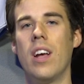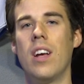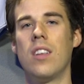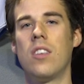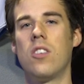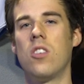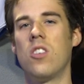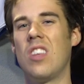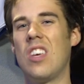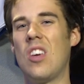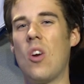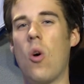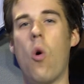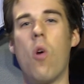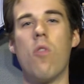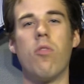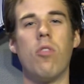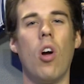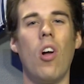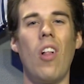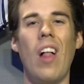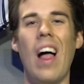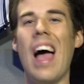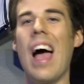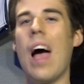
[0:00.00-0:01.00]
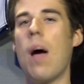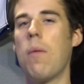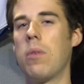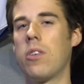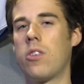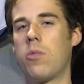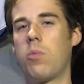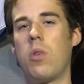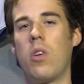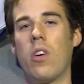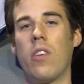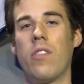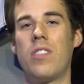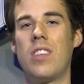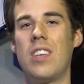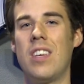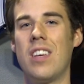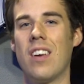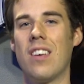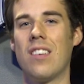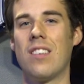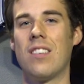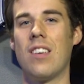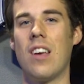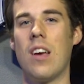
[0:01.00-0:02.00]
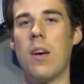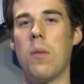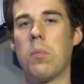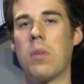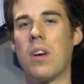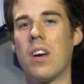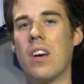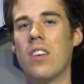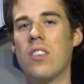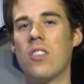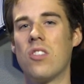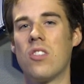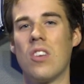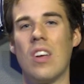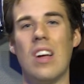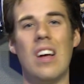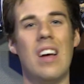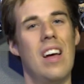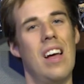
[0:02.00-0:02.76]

to the overall atmosphere of TSM, because